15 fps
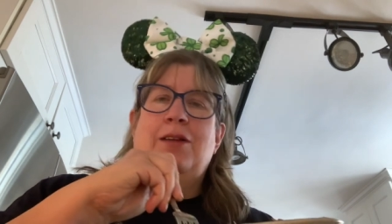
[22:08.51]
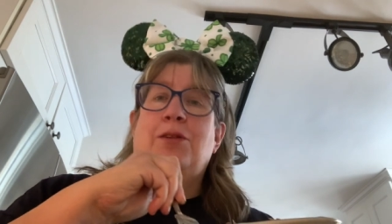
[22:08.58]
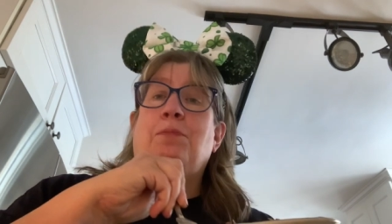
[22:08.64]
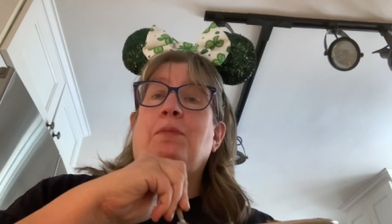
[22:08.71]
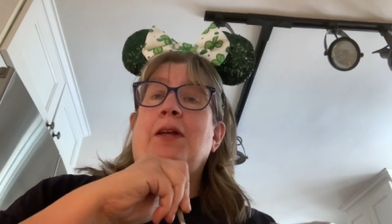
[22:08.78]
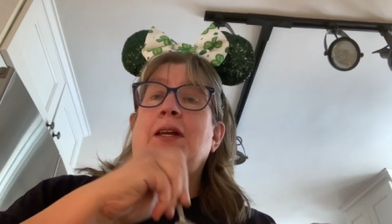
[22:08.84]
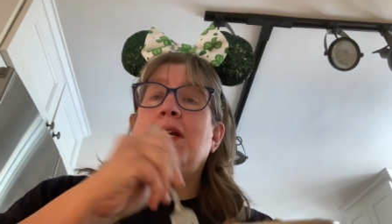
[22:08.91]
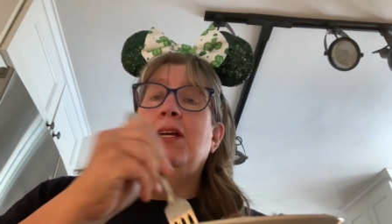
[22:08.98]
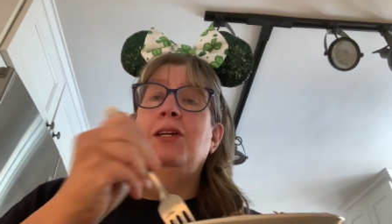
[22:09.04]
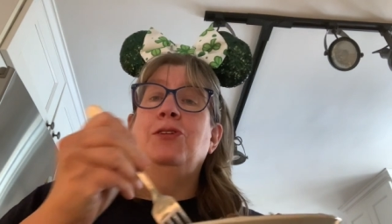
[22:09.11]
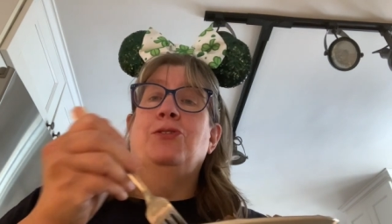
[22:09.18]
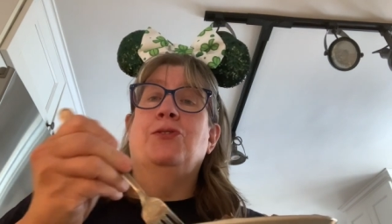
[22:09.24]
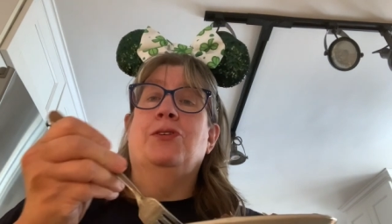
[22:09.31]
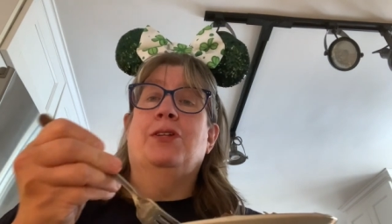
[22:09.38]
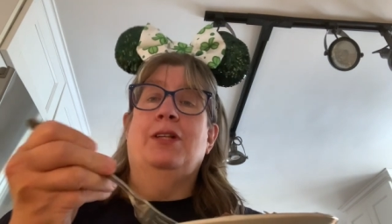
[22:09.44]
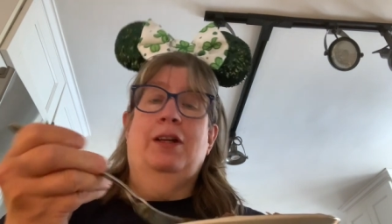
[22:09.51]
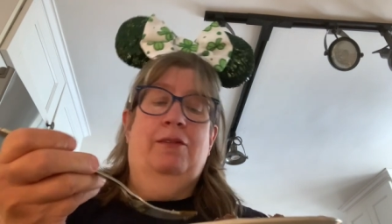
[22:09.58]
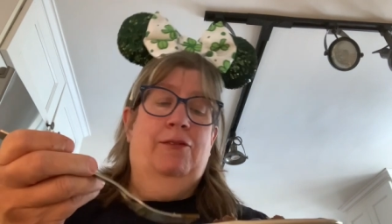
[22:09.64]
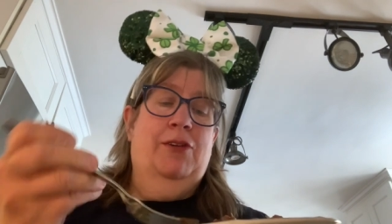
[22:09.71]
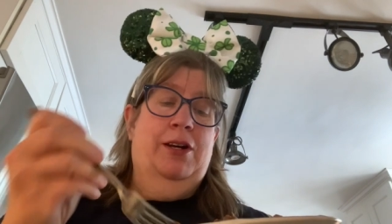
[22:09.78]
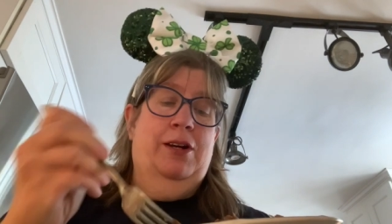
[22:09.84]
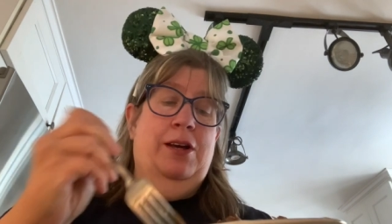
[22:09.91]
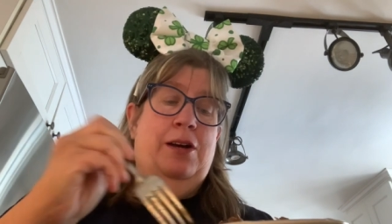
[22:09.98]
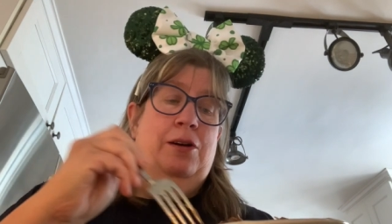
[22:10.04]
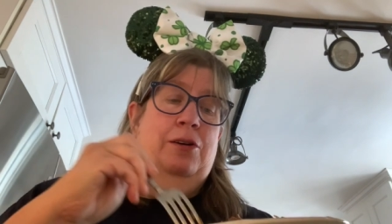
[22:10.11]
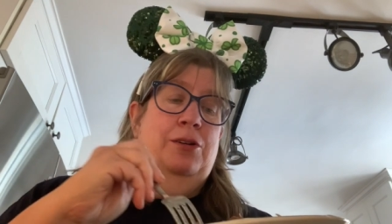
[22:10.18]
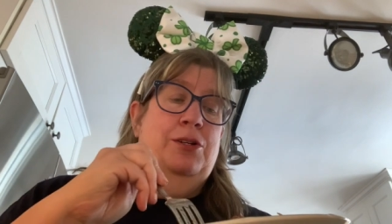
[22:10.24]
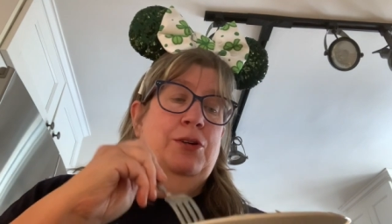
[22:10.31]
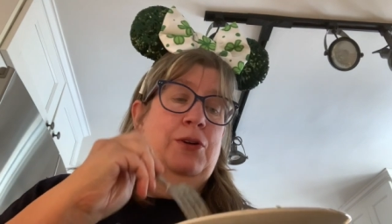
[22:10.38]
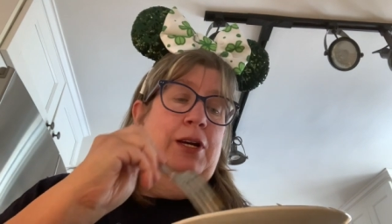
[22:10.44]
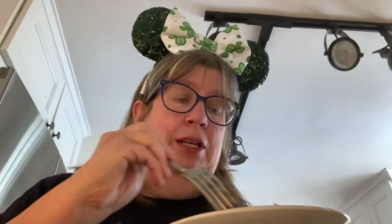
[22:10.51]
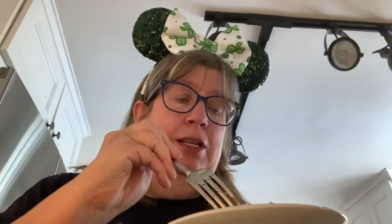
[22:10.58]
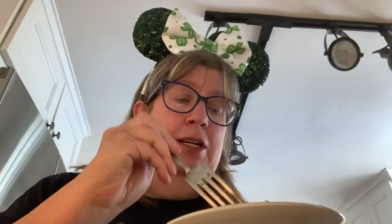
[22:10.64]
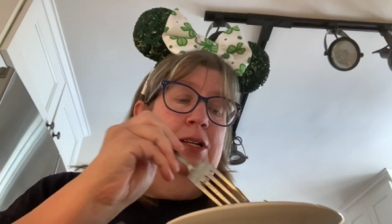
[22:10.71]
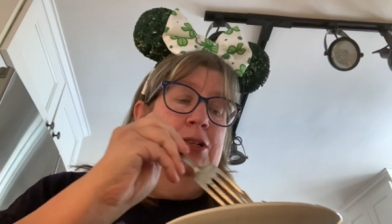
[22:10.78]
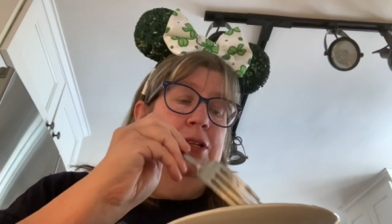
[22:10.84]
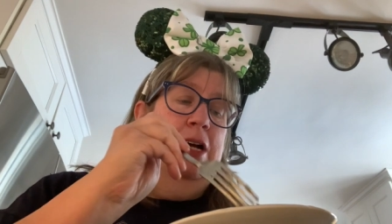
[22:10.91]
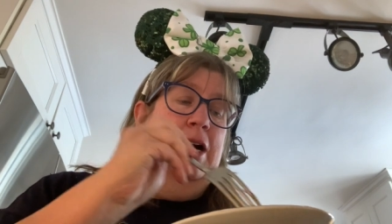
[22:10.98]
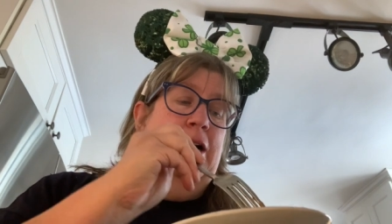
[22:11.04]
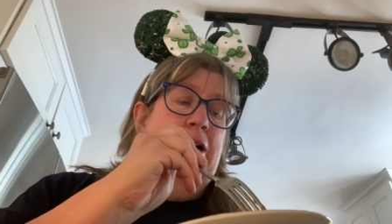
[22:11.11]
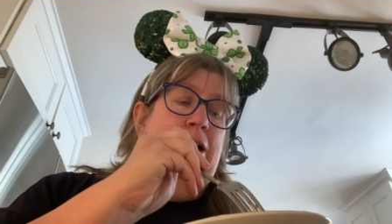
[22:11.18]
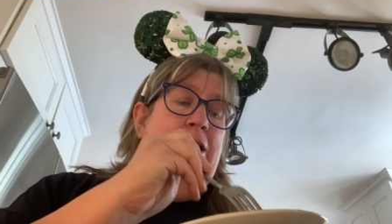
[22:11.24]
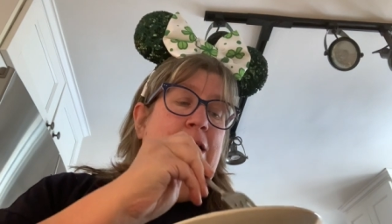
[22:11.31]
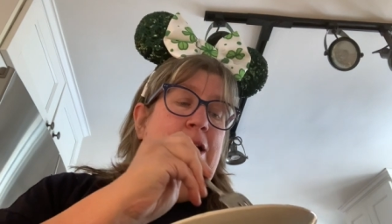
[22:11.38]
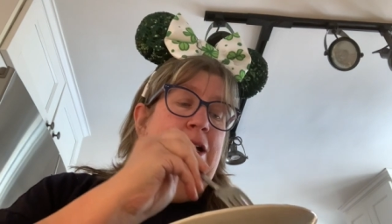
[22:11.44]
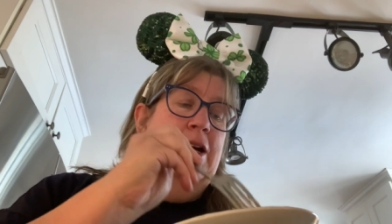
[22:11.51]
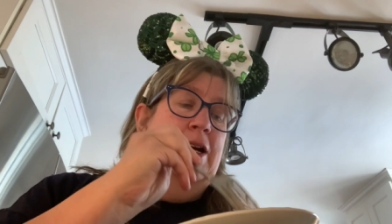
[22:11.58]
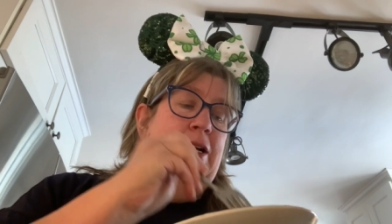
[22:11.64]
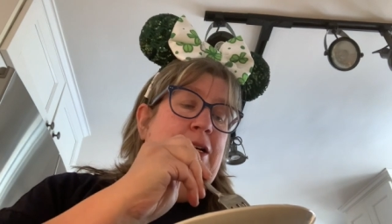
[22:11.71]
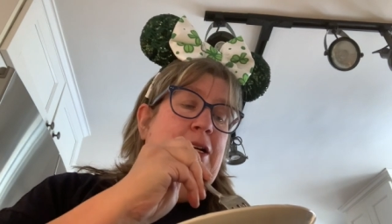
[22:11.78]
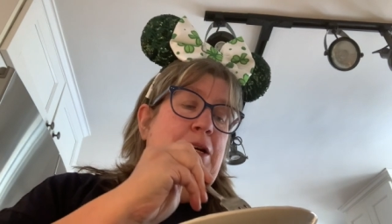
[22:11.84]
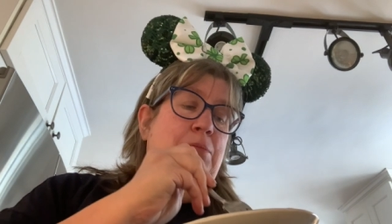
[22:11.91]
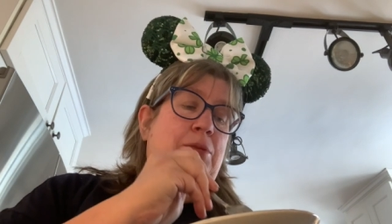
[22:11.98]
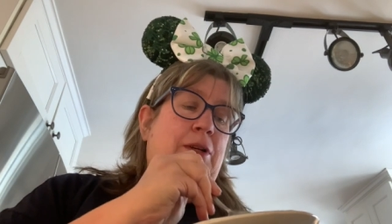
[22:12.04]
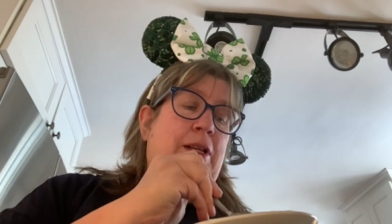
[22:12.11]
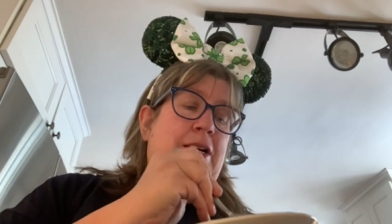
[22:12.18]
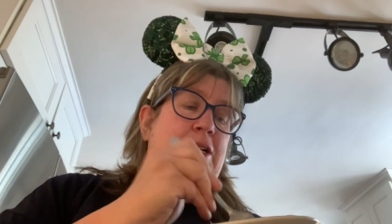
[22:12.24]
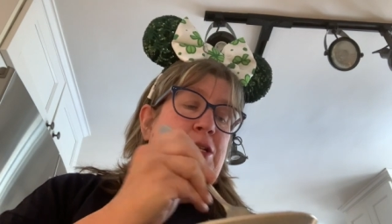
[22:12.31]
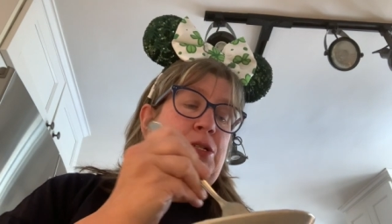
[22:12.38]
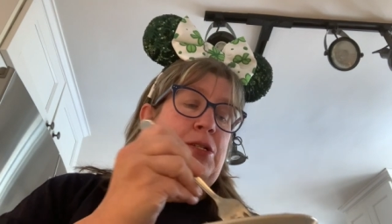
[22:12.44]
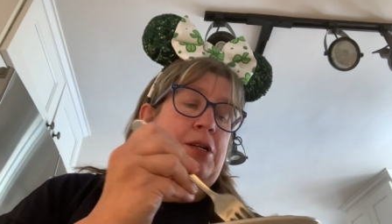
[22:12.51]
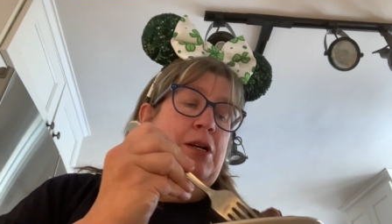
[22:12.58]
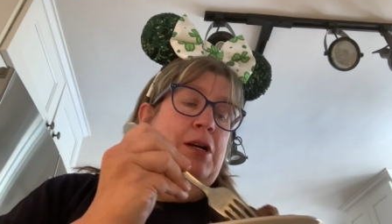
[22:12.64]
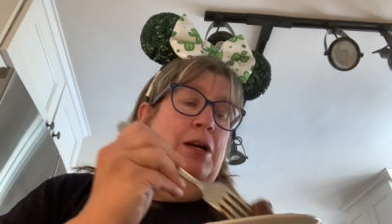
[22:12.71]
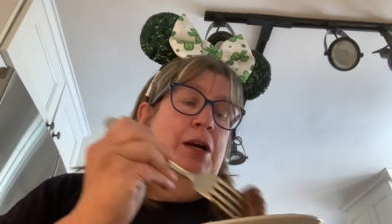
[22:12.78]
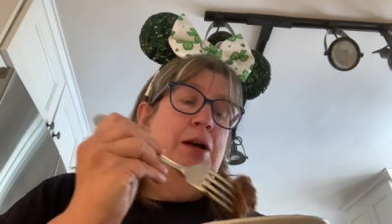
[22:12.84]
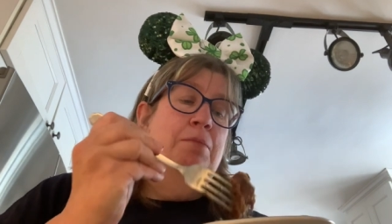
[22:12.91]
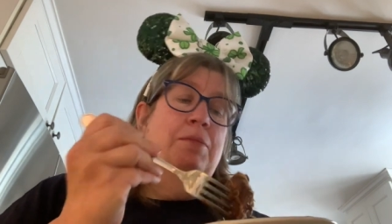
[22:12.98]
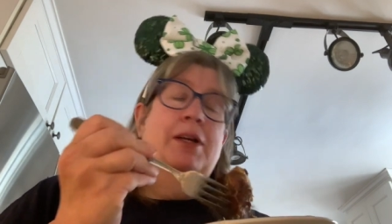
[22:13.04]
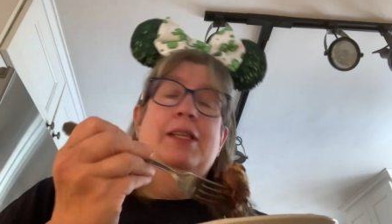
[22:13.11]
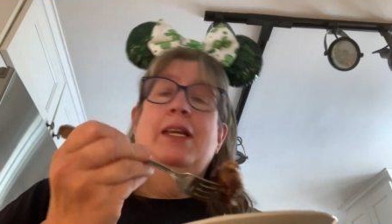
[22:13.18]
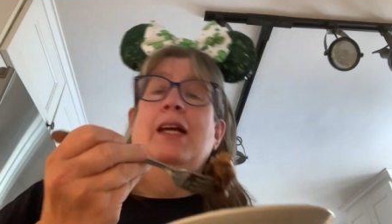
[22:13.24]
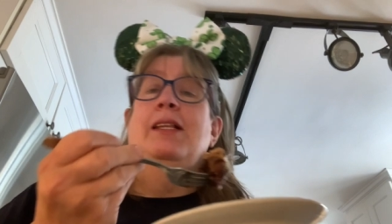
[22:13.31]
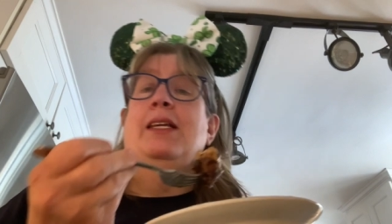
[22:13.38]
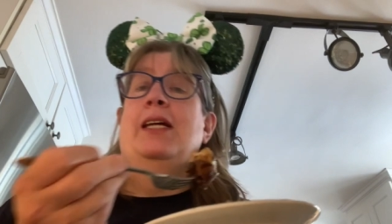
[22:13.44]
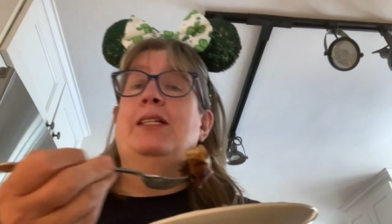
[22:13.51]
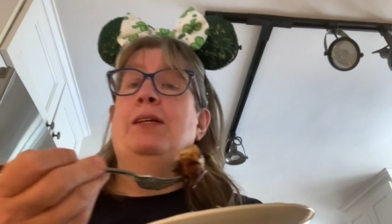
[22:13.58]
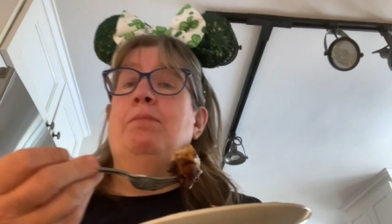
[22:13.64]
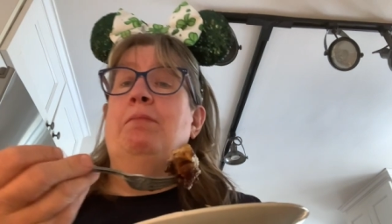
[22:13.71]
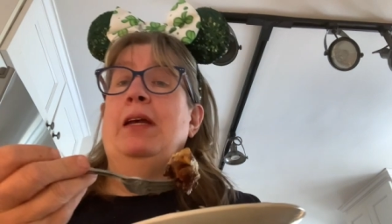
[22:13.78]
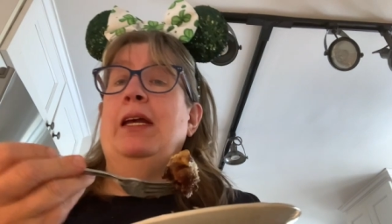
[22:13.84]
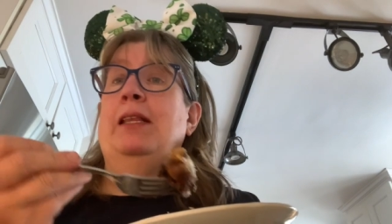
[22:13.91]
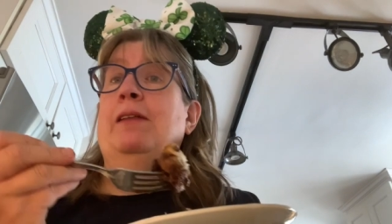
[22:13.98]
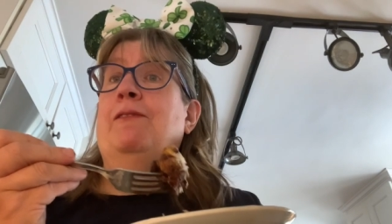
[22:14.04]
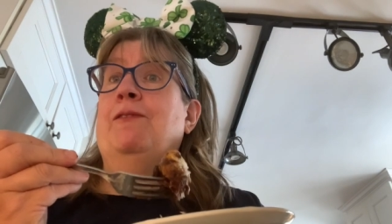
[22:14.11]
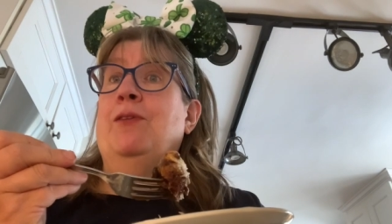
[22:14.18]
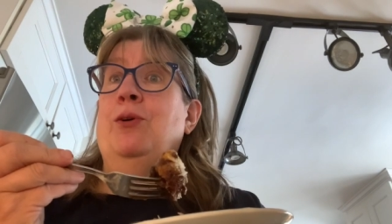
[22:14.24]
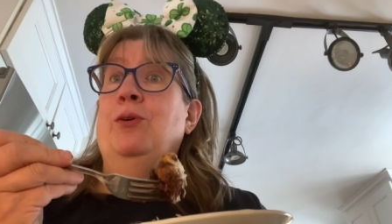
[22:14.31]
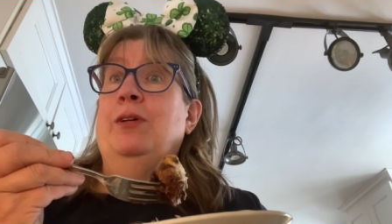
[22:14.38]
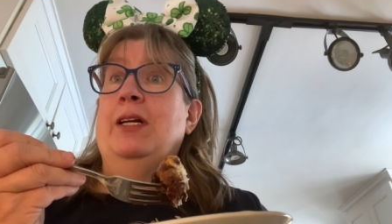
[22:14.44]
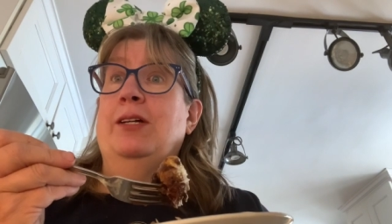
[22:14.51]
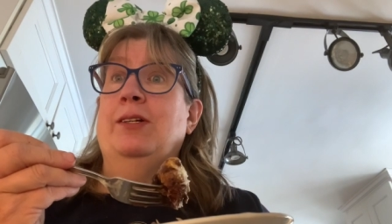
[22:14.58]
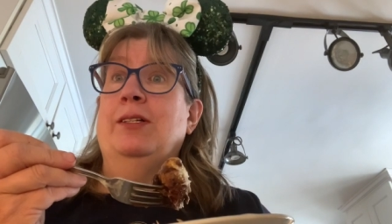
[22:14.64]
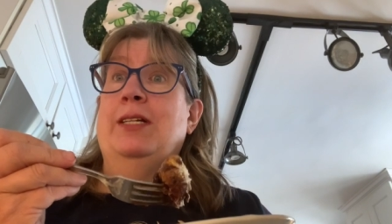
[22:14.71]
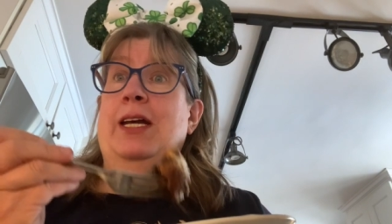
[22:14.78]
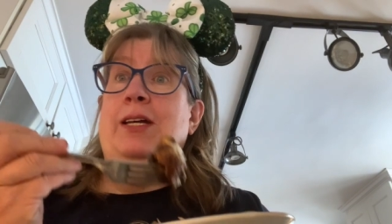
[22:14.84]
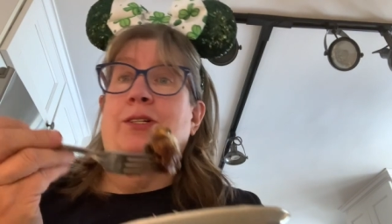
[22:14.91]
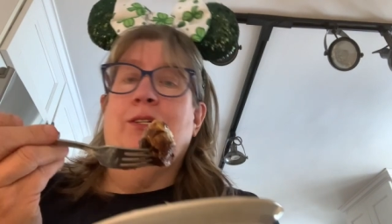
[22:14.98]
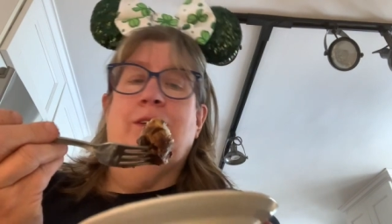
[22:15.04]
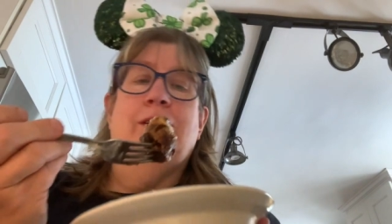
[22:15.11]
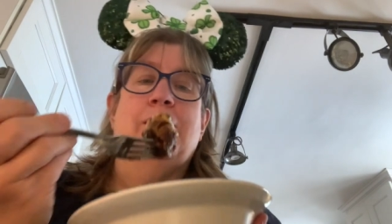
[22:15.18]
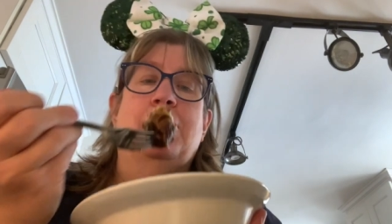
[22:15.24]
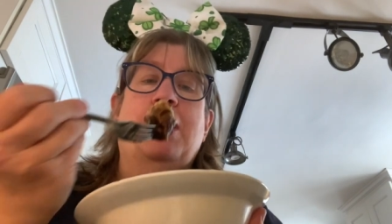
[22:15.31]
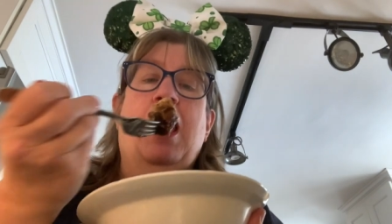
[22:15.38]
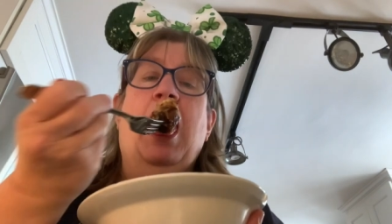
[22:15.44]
It's been an interesting video during this uh, gimbal-less, but that doesn't mean the food doesn't taste good.